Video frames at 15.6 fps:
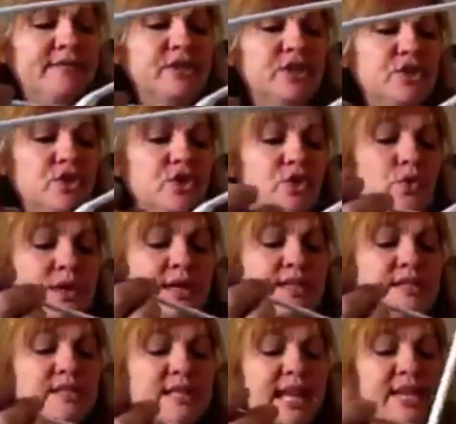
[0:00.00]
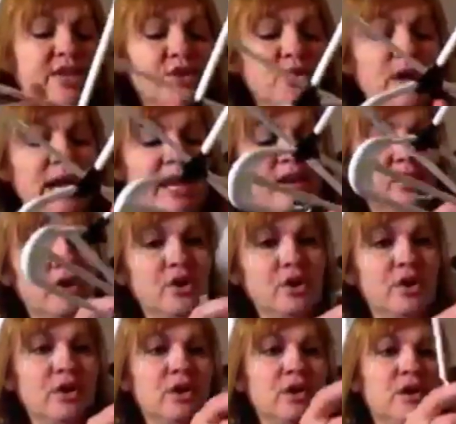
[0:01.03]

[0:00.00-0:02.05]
have to do is take your hanger,